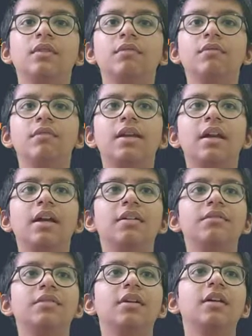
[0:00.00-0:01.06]
we
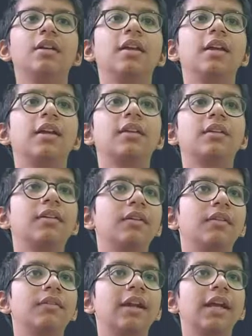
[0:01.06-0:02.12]
have done it
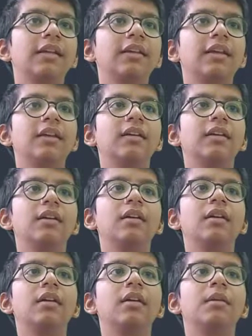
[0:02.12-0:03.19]
correctly.
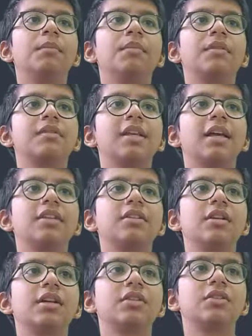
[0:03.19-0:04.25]

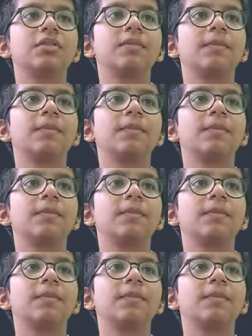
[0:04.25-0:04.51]
Percentage.